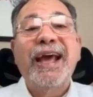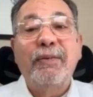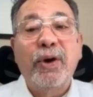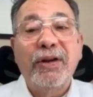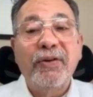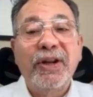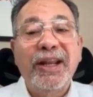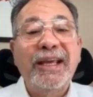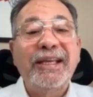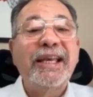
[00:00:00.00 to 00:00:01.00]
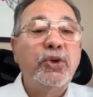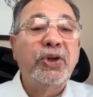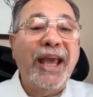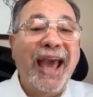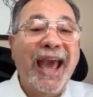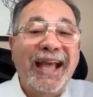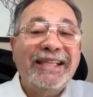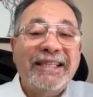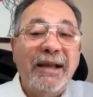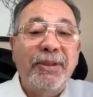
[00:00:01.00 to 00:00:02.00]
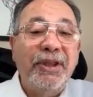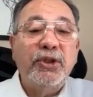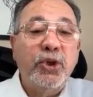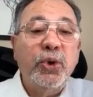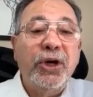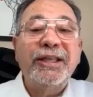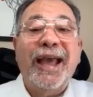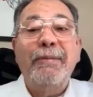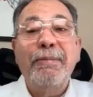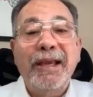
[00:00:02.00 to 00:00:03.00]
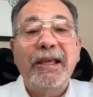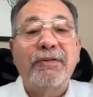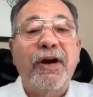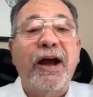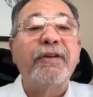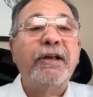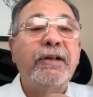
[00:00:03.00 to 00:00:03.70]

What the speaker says: And whatever it is, you could add something to it and make it 5.